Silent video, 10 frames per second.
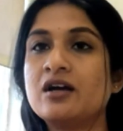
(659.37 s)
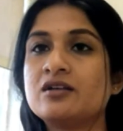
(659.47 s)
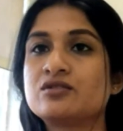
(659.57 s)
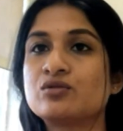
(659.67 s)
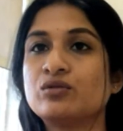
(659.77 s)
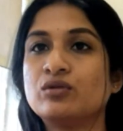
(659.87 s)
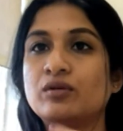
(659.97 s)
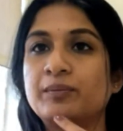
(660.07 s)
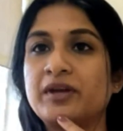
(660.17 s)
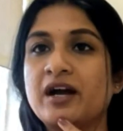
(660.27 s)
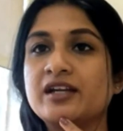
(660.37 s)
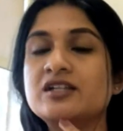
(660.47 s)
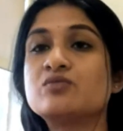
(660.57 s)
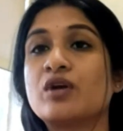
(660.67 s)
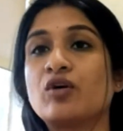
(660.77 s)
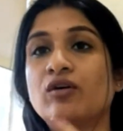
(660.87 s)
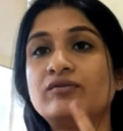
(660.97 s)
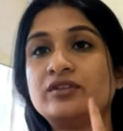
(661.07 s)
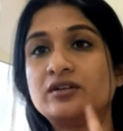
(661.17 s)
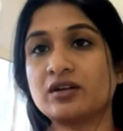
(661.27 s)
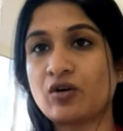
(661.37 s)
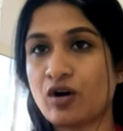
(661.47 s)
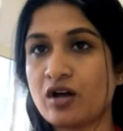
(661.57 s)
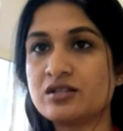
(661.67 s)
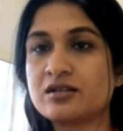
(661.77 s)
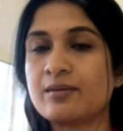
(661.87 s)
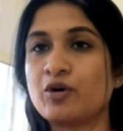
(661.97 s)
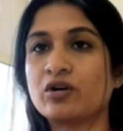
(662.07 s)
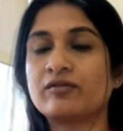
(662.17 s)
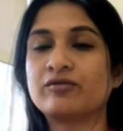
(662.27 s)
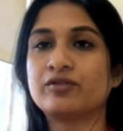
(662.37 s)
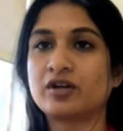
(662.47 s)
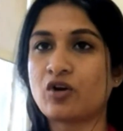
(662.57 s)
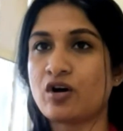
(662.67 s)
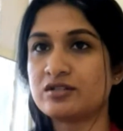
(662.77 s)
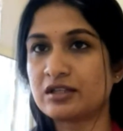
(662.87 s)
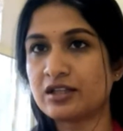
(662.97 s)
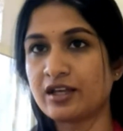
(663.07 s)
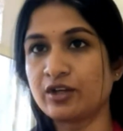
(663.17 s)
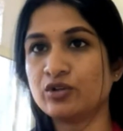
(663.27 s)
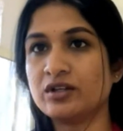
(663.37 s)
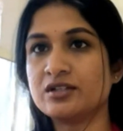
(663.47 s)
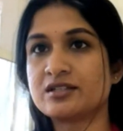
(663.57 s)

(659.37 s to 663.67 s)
So PID is one of the cause among for causing the irregular